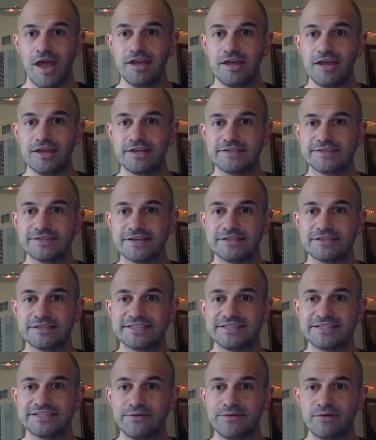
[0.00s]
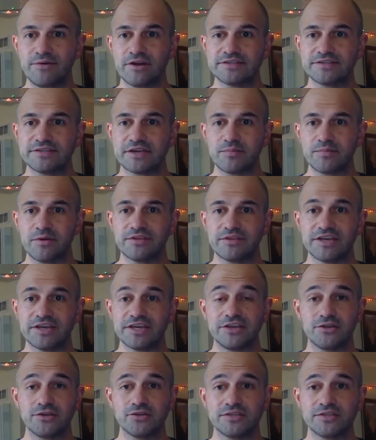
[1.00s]
Hey guys, today we're going to talk about the
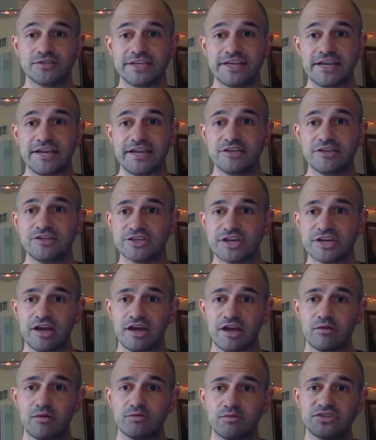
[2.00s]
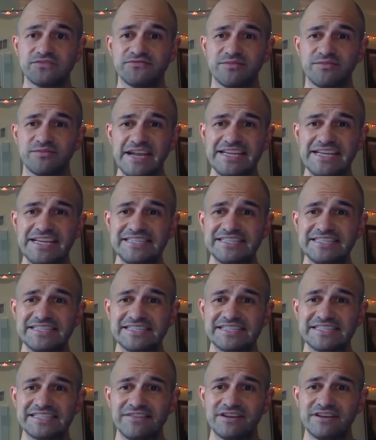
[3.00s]
Gilded Age, which is from
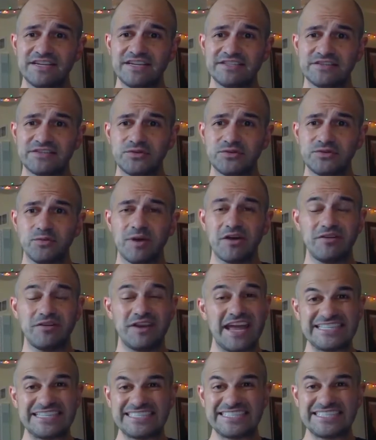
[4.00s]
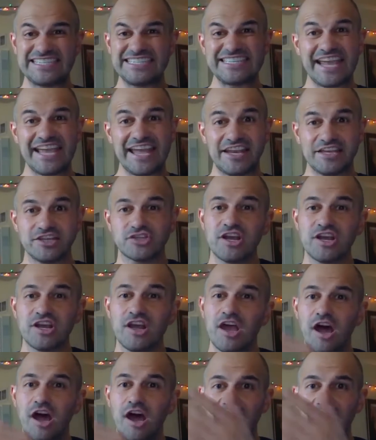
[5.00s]
1870 to about 1910-ish.
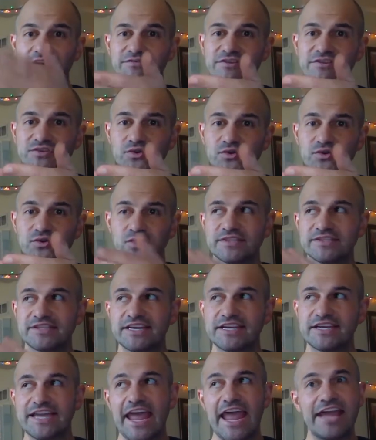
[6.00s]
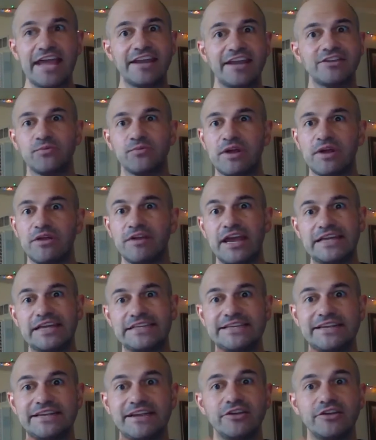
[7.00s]
A lot of historians like to end it around
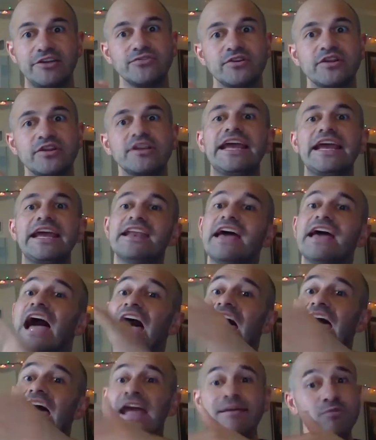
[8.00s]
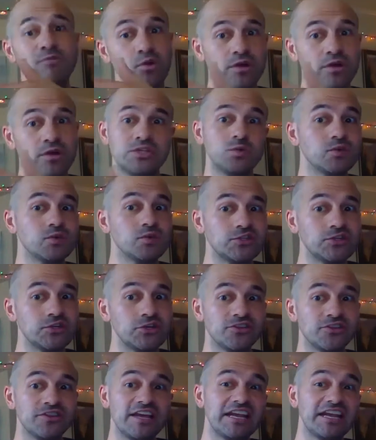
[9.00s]
1900, and I'm going to
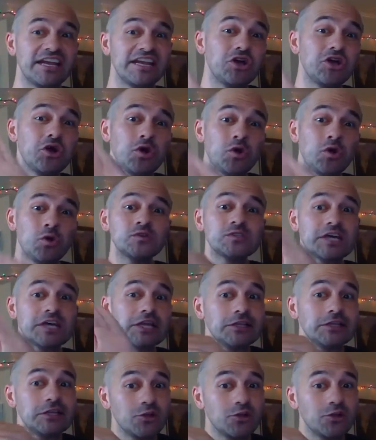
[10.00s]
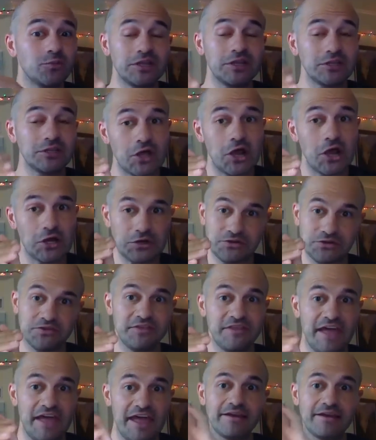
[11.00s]
assert that it goes a little bit longer
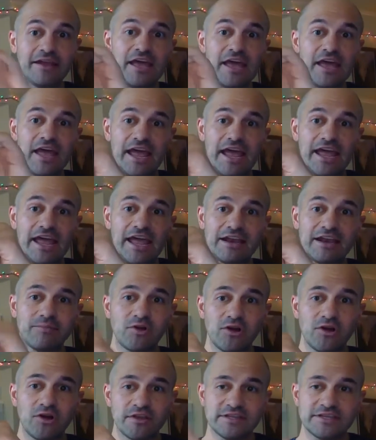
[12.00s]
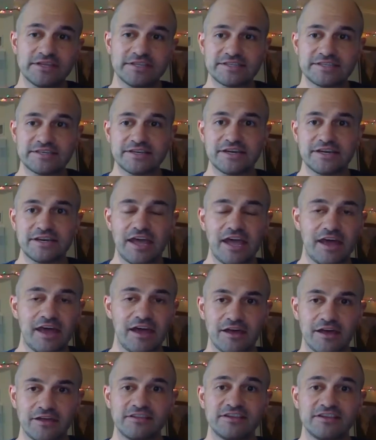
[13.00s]
than that. And I'm calling this
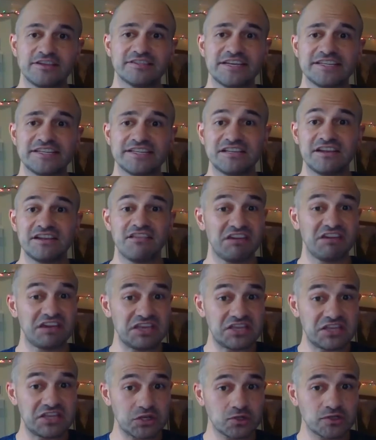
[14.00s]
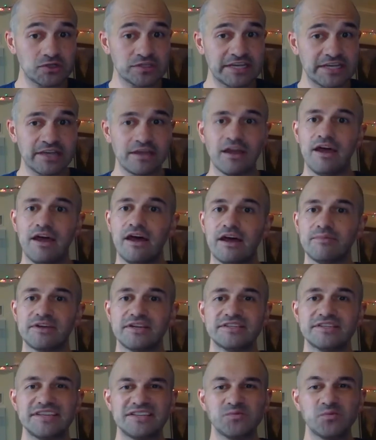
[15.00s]
lesson the Gilding
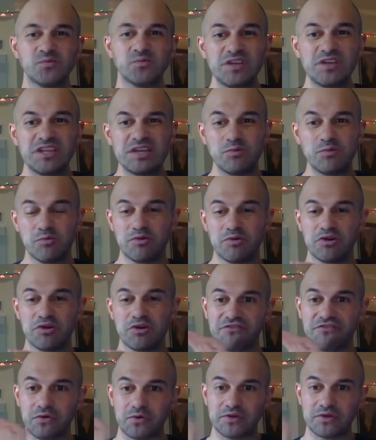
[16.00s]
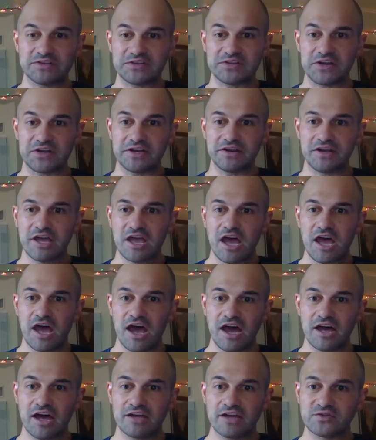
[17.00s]
because that's really what we're going to focus
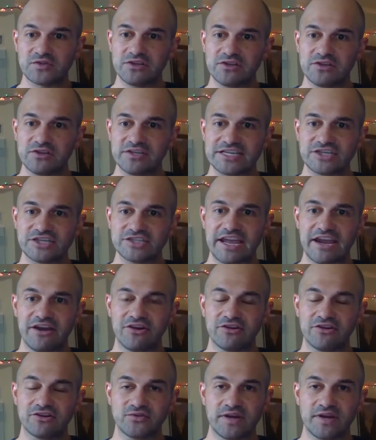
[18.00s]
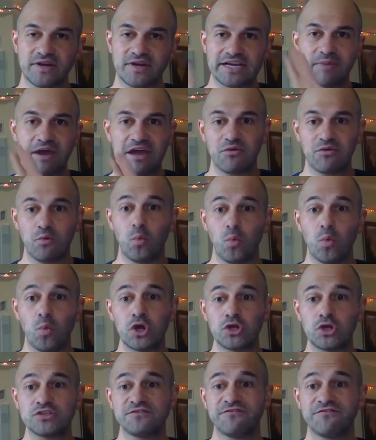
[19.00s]
on. So the Gilded Age is characterized by the
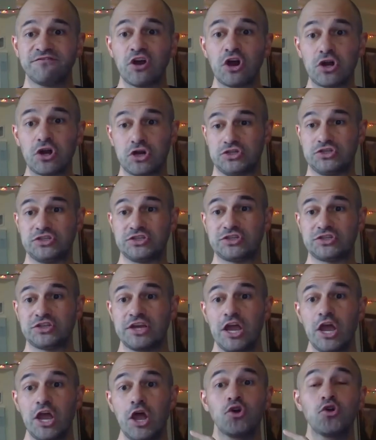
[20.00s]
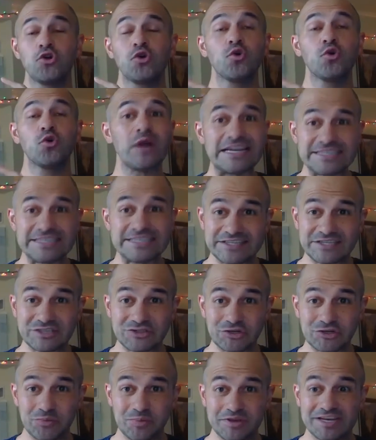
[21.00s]
world's first crazy,
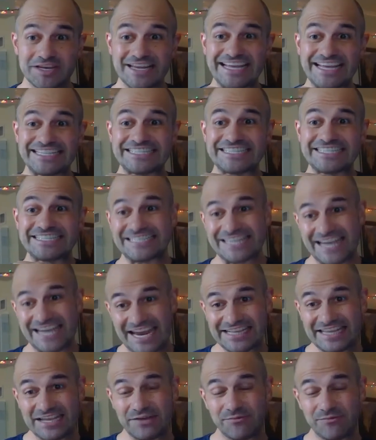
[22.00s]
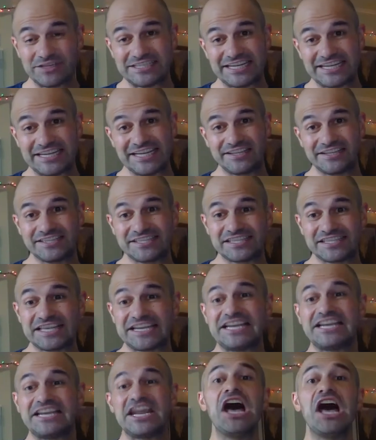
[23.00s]
stupid, insanely,
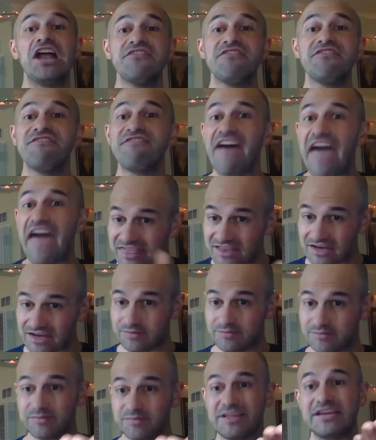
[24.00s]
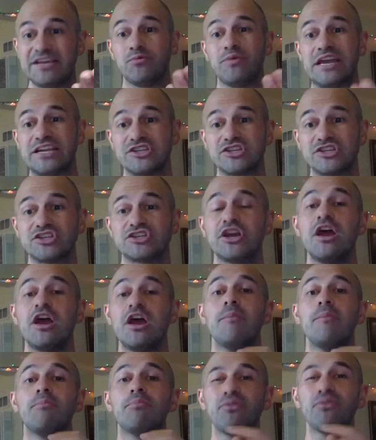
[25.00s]
ridiculously, and unfathomably rich
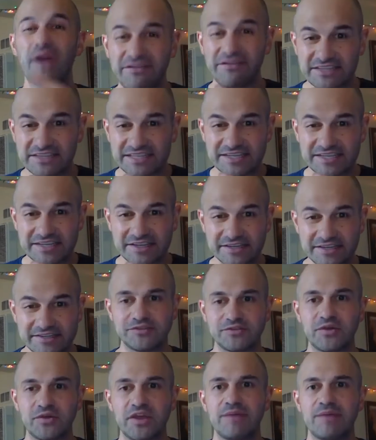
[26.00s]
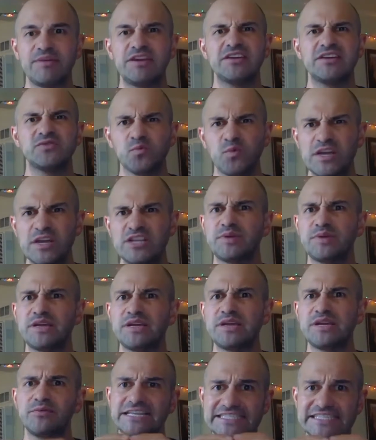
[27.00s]
private citizens, okay? Because rich
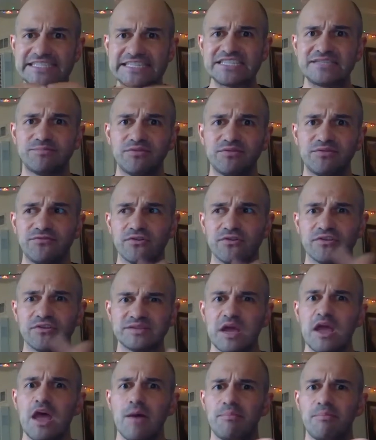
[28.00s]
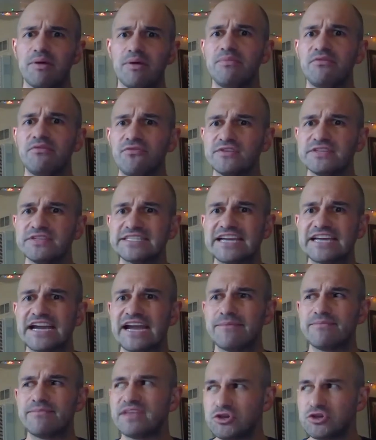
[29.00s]
people exist before this, but before this
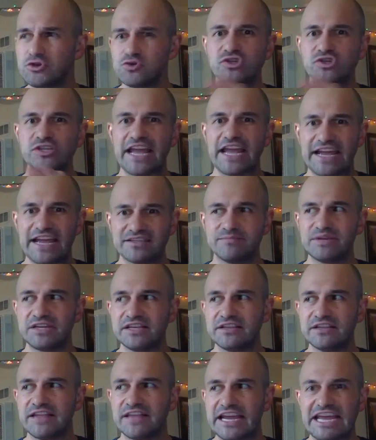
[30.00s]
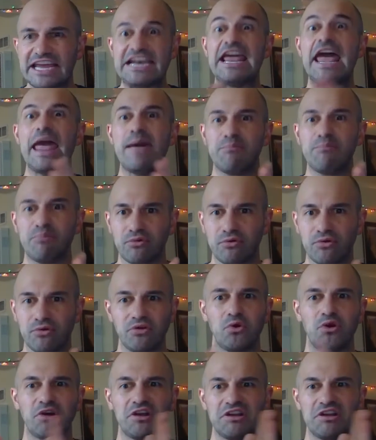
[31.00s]
time, they usually had to be like an
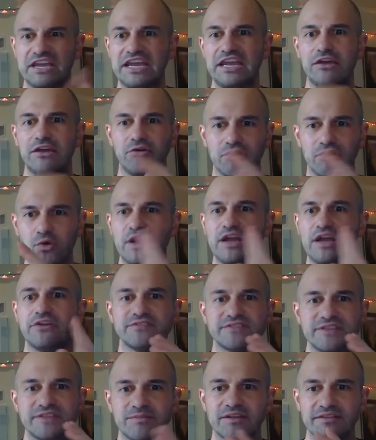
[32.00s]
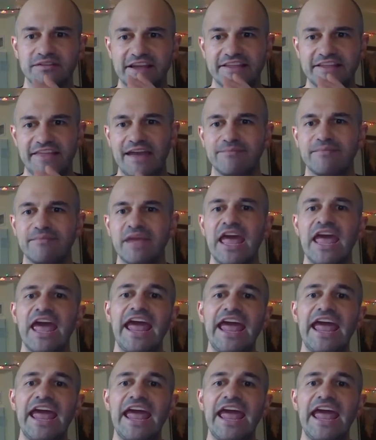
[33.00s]
emperor or a king or a queen or something like that.